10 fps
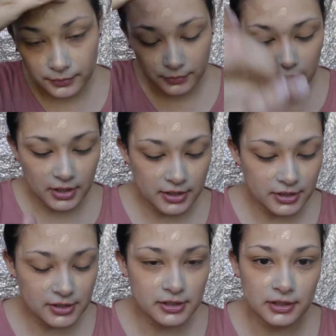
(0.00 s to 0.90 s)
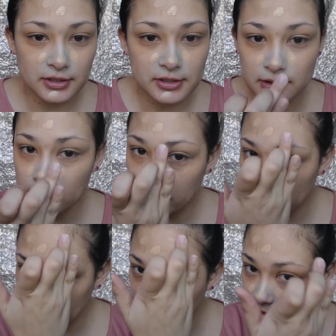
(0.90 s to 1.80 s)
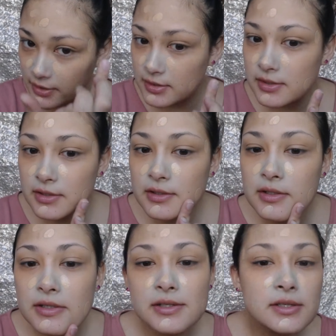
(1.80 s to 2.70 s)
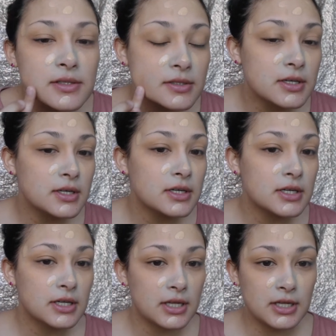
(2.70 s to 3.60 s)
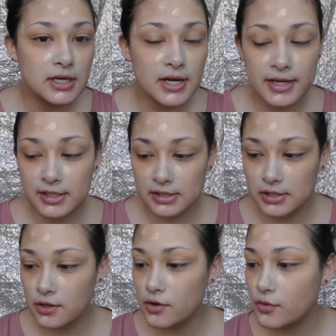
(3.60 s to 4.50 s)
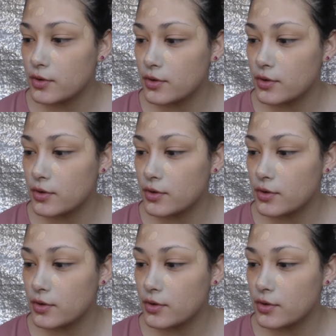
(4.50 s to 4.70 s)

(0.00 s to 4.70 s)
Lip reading: And I just dot this all over my face, like so.